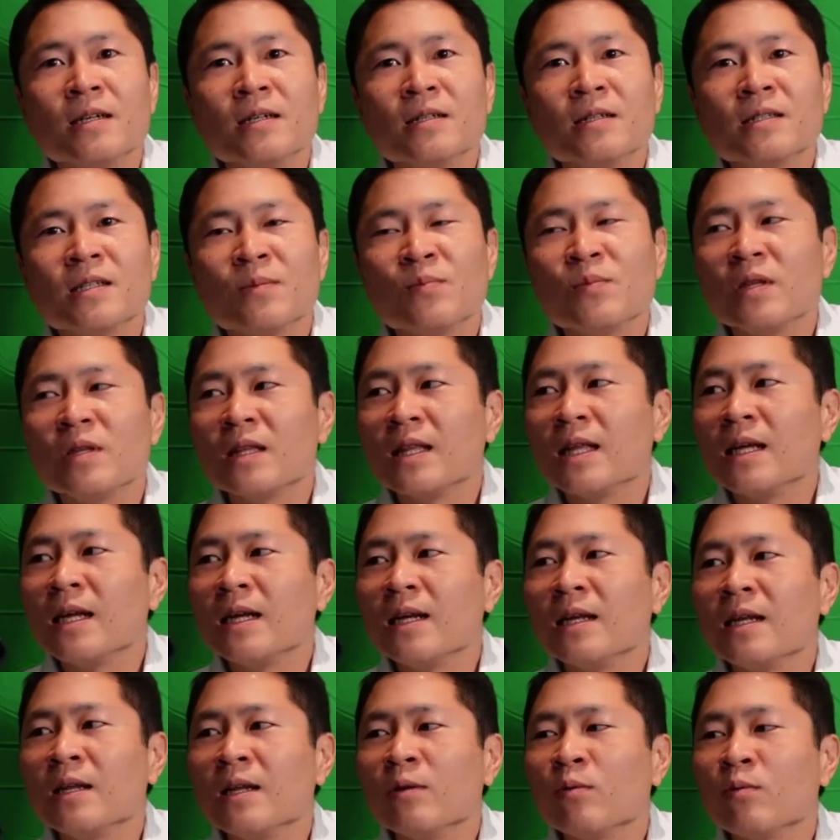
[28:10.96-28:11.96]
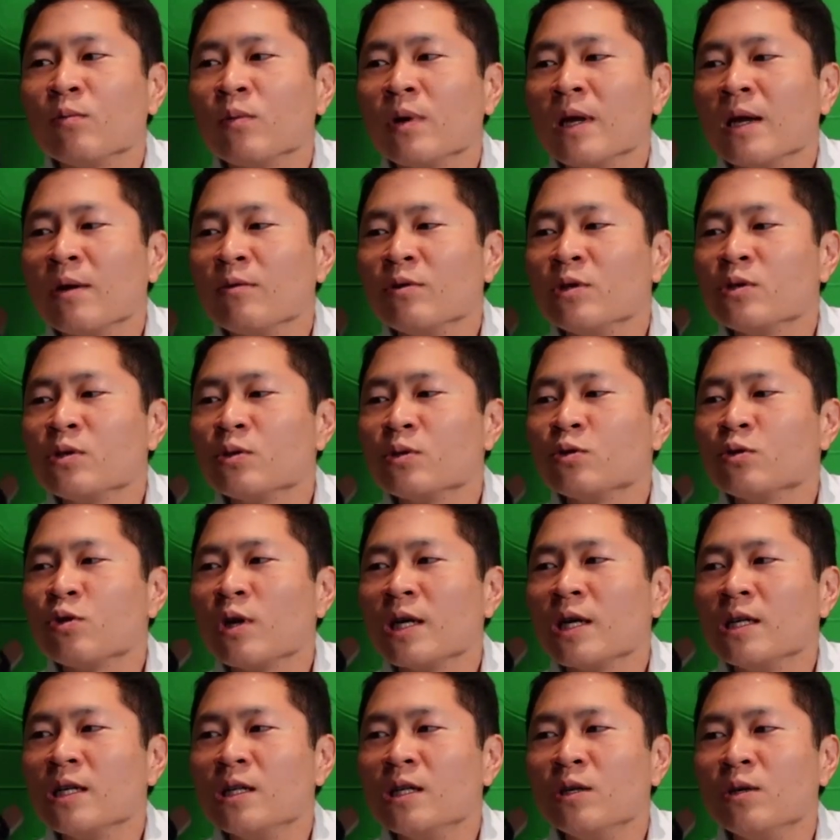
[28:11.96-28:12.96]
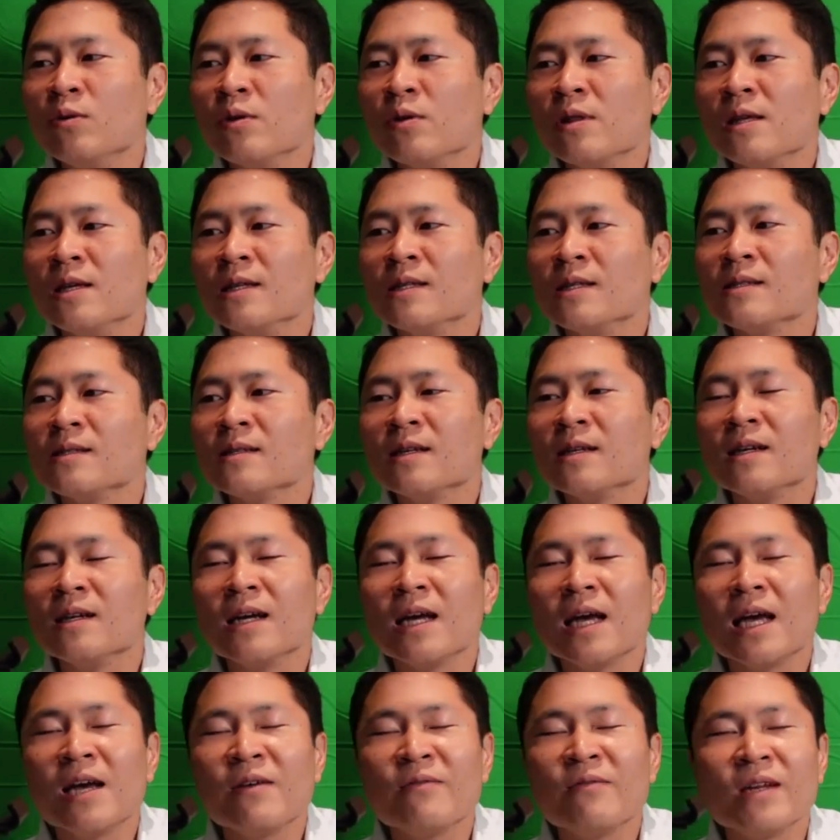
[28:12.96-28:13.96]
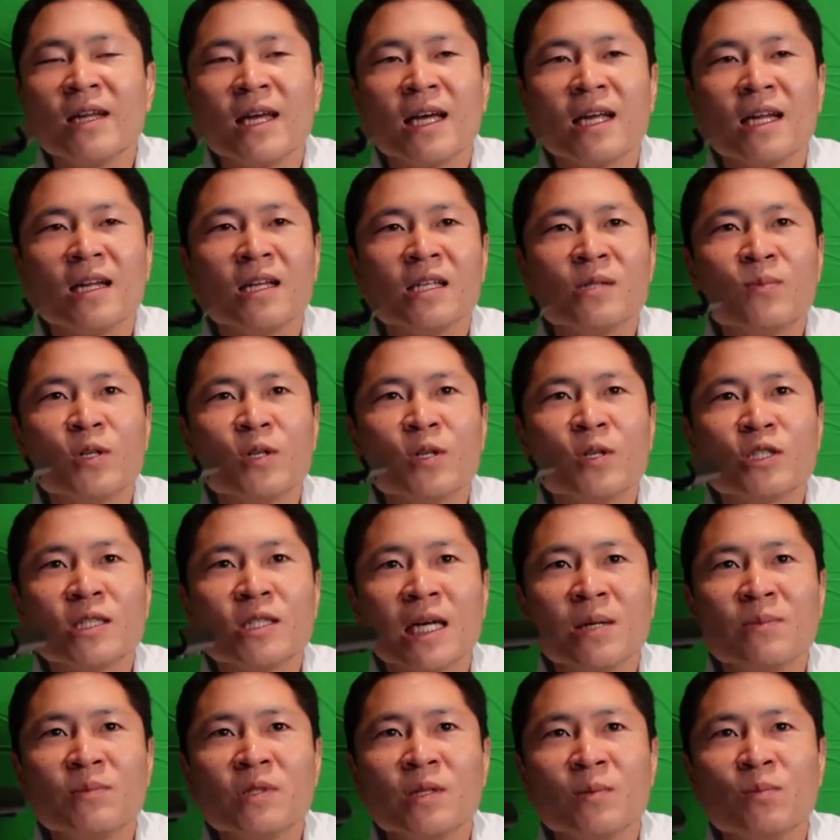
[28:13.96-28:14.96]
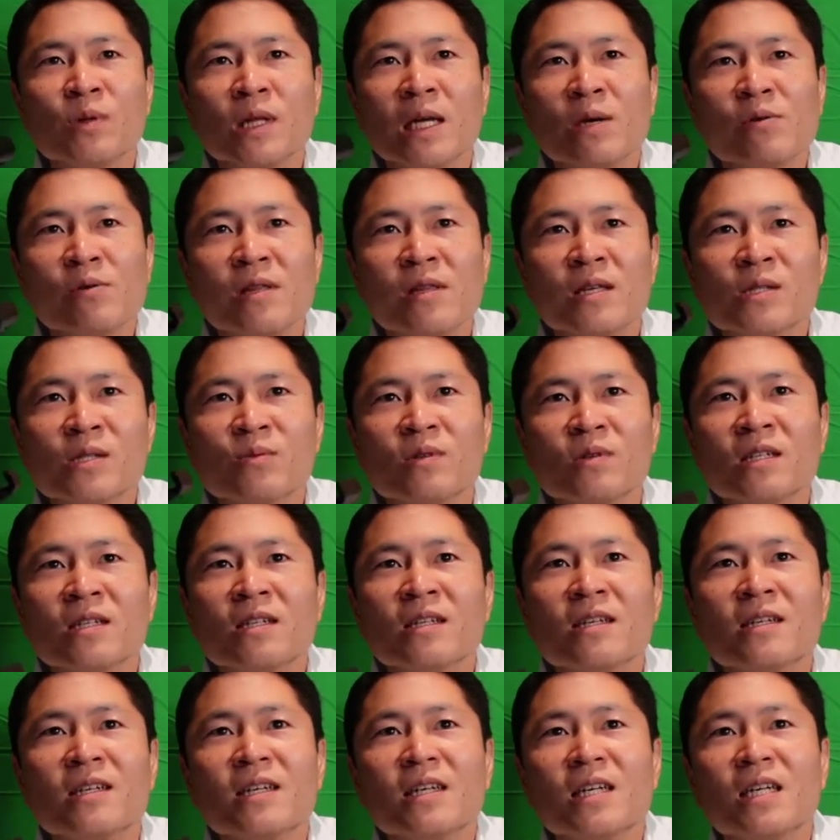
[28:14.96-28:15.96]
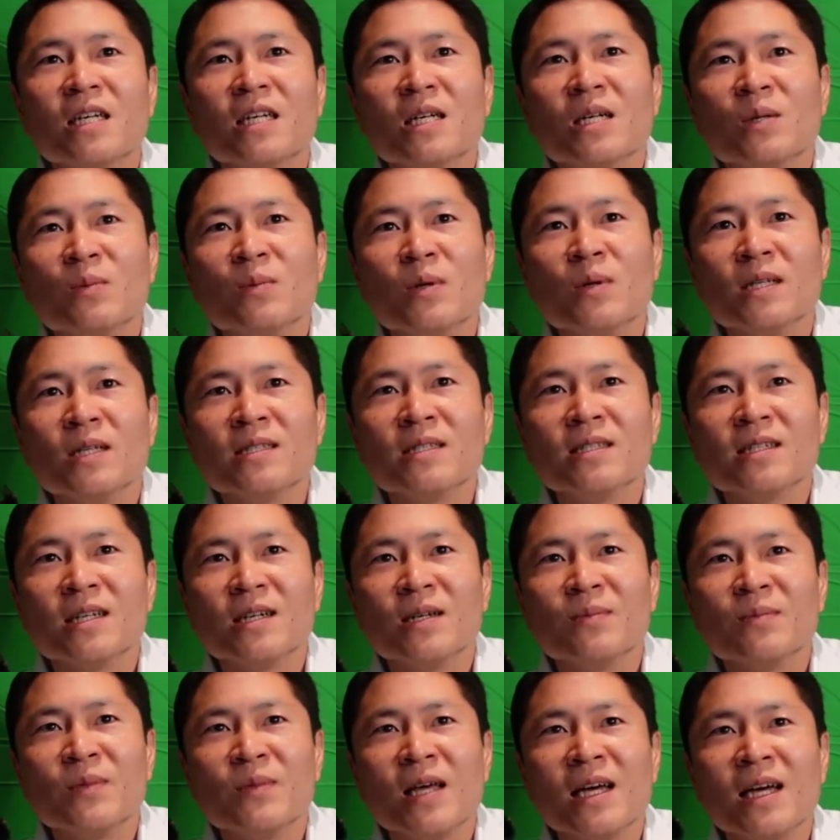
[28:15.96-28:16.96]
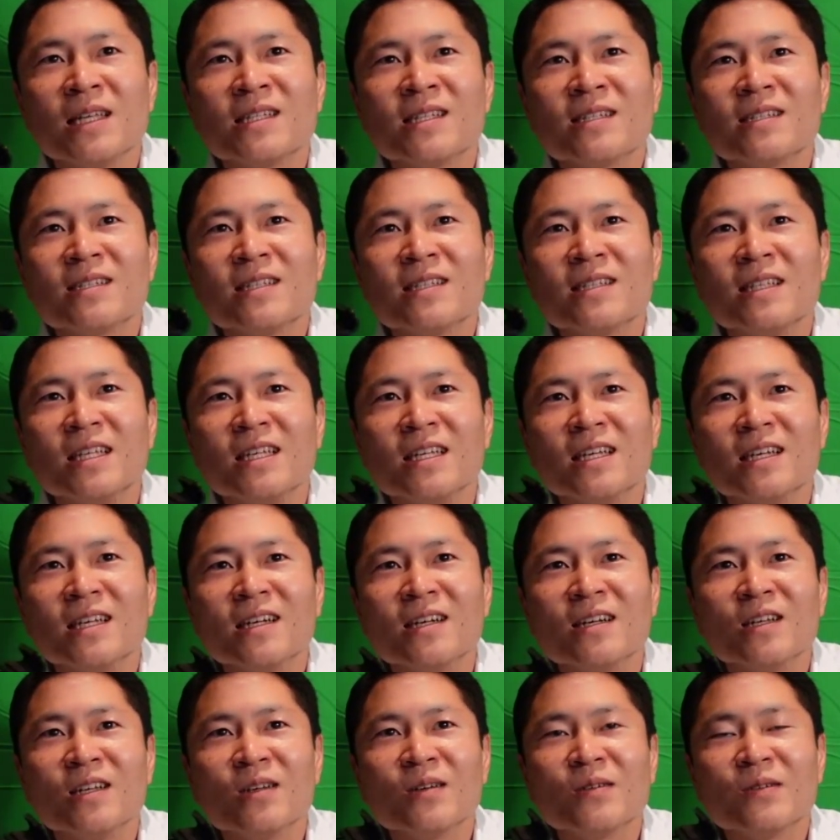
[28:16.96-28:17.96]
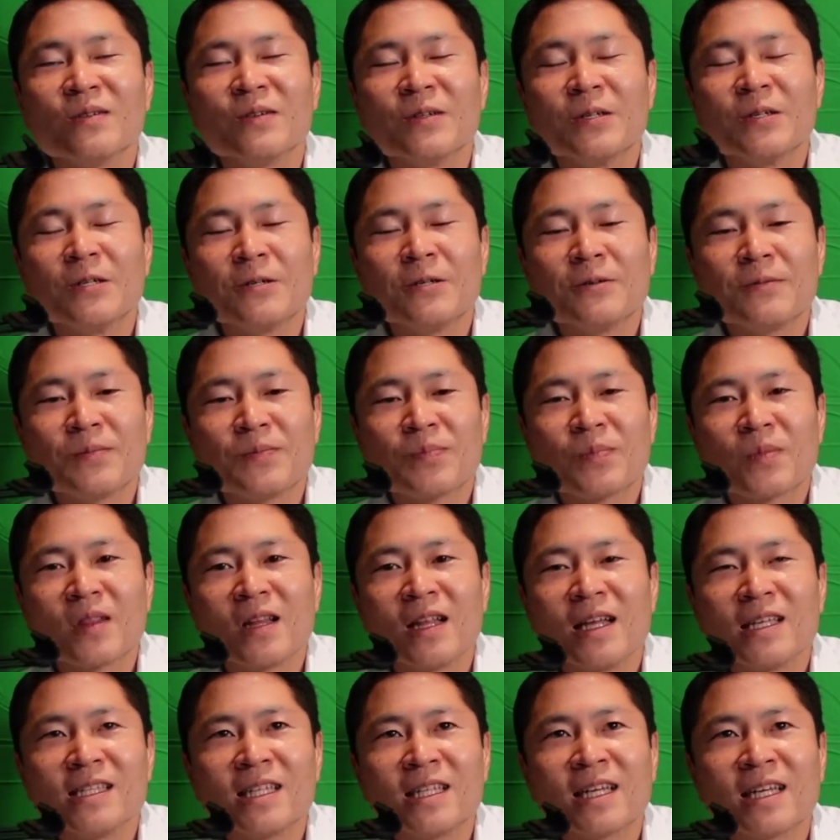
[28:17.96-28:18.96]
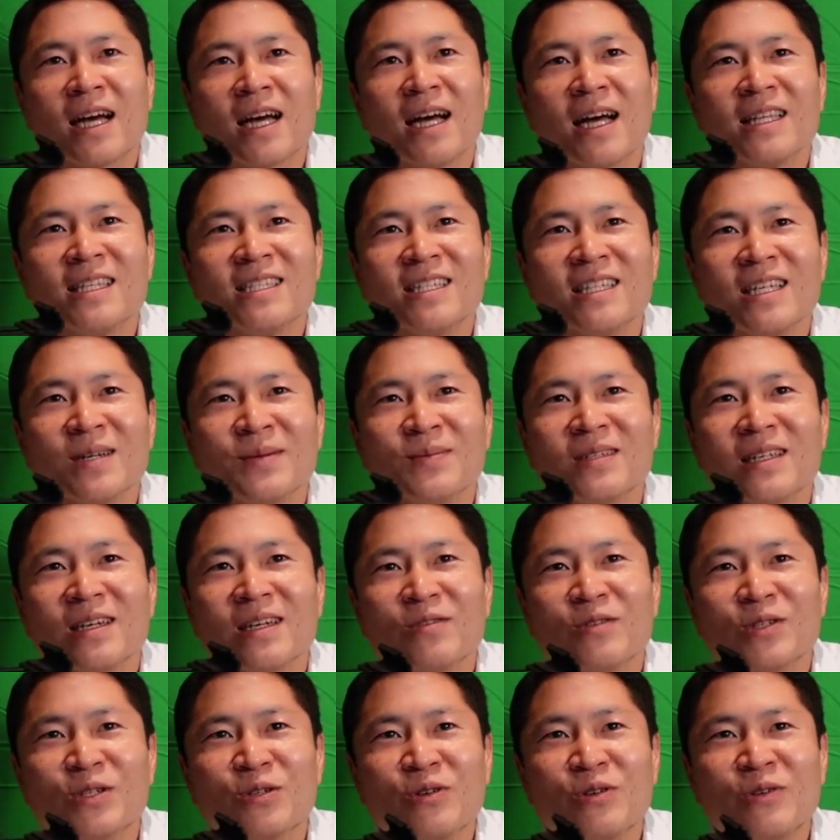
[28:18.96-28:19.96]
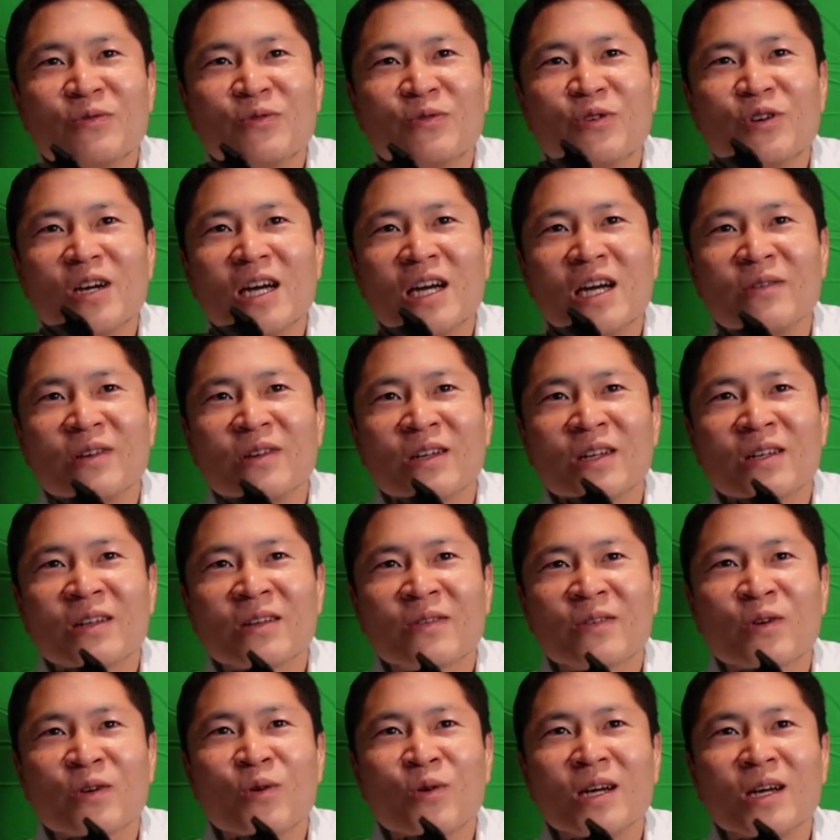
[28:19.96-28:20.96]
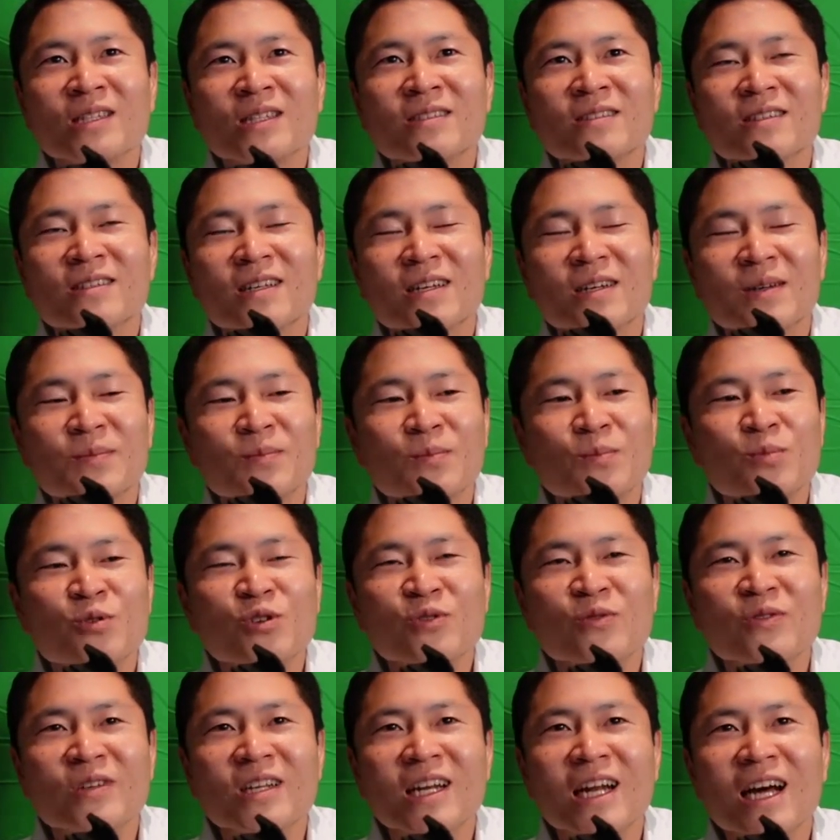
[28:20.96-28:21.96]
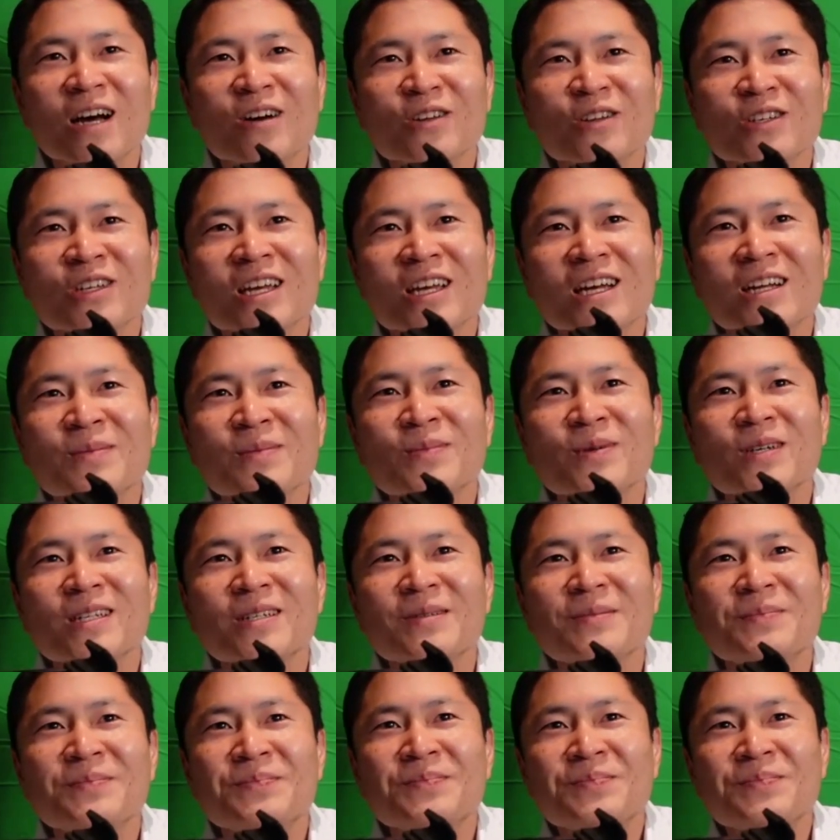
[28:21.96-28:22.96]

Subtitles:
something that I was trying to do with this. I haven't had as much time to play with this one, but that's the concept I was going for. I haven't quite proven it out yet, but